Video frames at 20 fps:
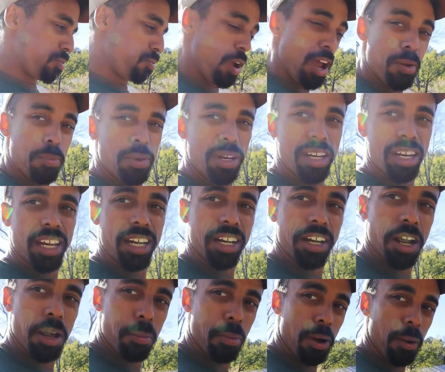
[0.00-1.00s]
Redmond
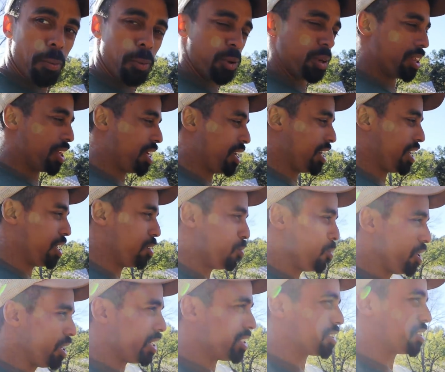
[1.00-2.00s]
didn't come up with it. It
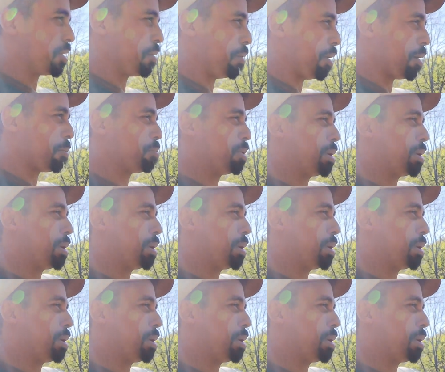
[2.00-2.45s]
really is a, a